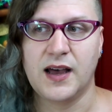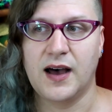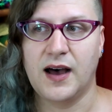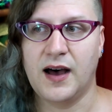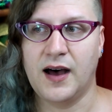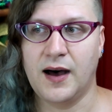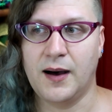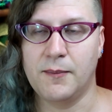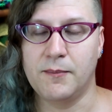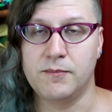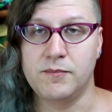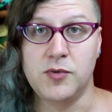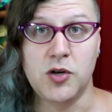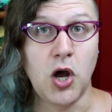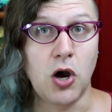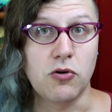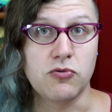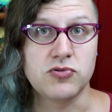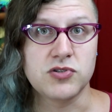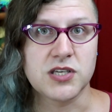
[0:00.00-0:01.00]
um,
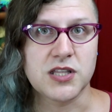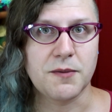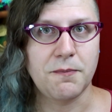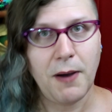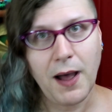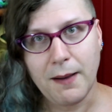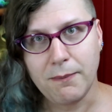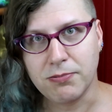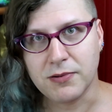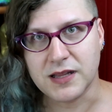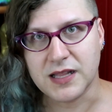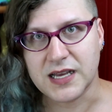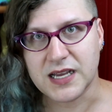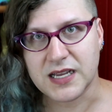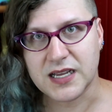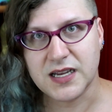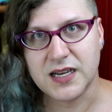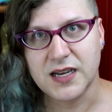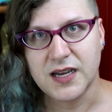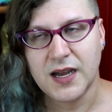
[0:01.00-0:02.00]
known to the
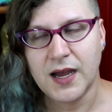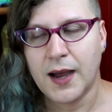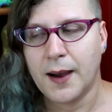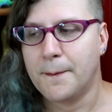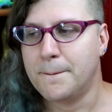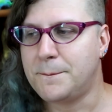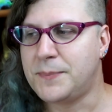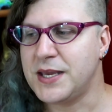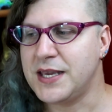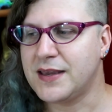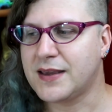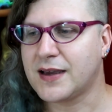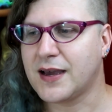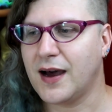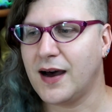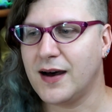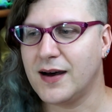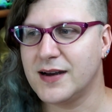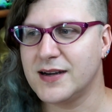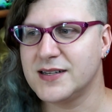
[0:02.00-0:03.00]
public.
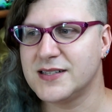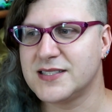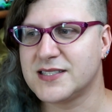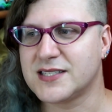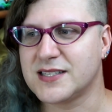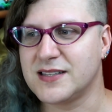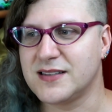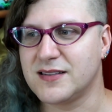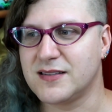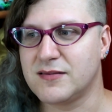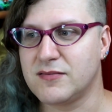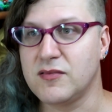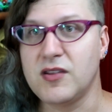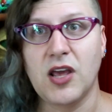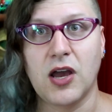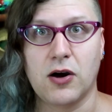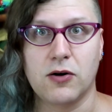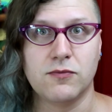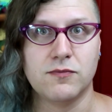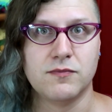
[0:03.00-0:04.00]
Because, you
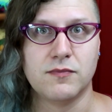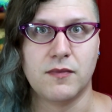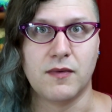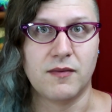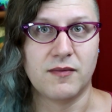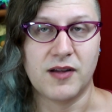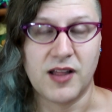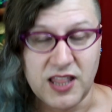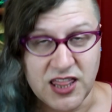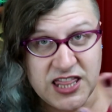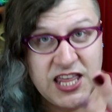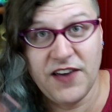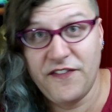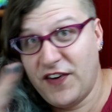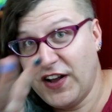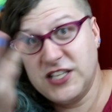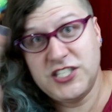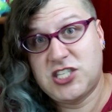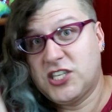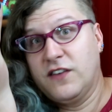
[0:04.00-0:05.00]
know, the
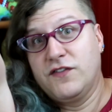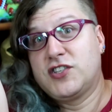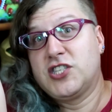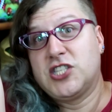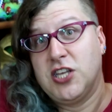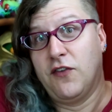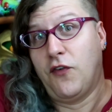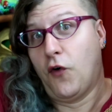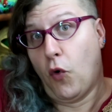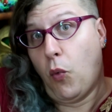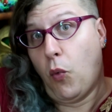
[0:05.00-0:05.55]
events of Civil